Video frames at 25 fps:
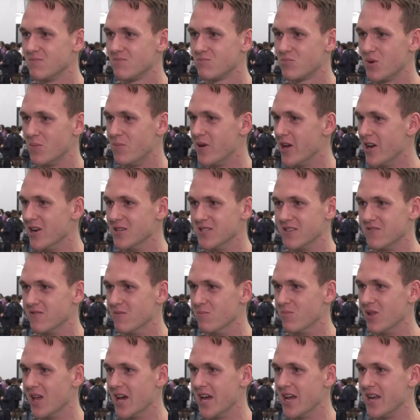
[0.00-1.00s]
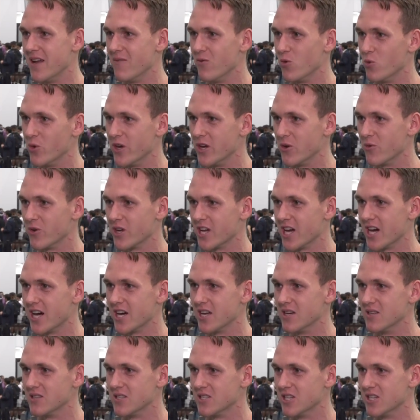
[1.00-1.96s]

prepare as if I'm playing every week regardless.